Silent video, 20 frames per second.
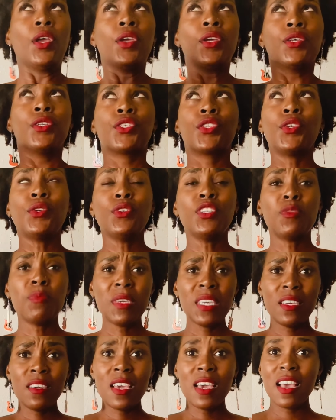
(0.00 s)
Excuse
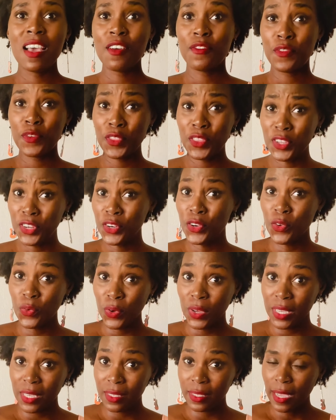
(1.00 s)
me for the
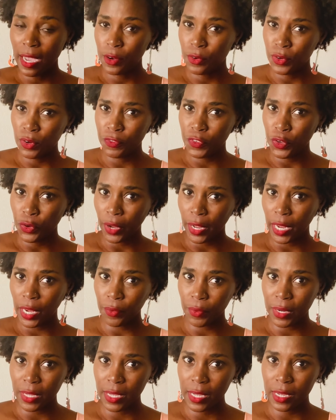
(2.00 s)
noise. I don't know if you're
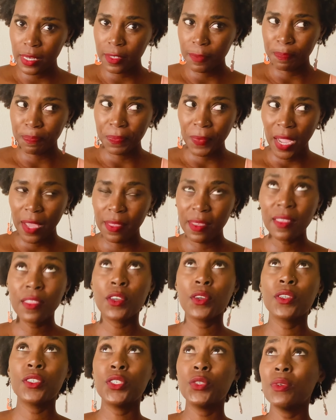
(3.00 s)
hearing it. I think
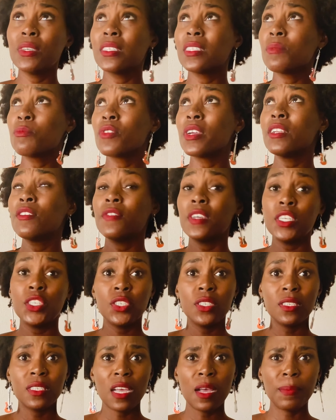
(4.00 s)
they're doing some
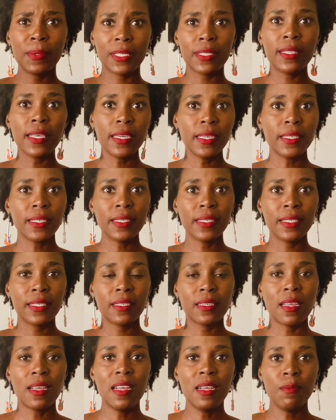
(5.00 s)
renovations
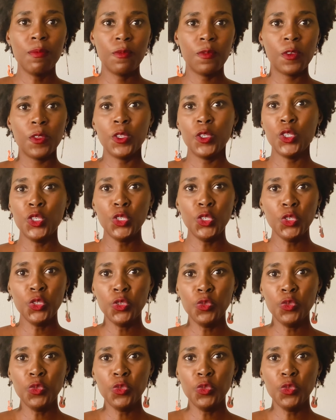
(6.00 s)
upstairs um, for the new